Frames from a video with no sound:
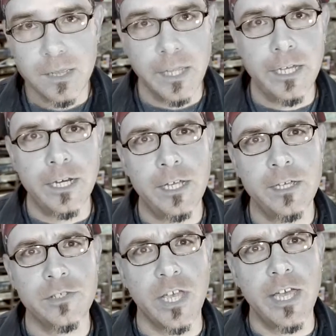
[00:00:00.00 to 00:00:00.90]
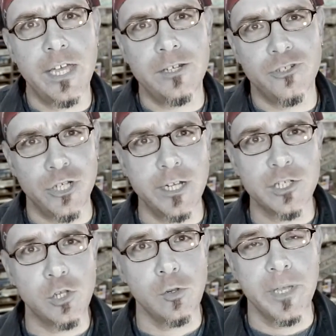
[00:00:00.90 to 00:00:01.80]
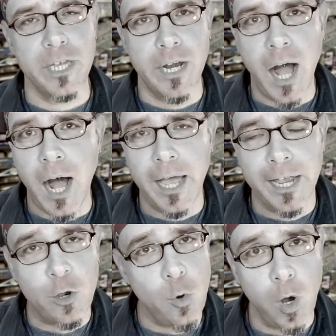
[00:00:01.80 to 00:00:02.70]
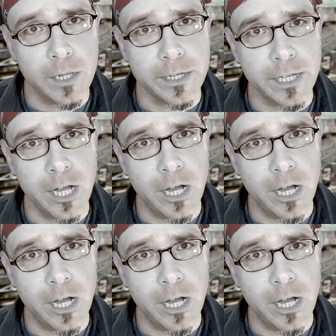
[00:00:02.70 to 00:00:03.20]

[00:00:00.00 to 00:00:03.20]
Ladies and gentlemen, high quality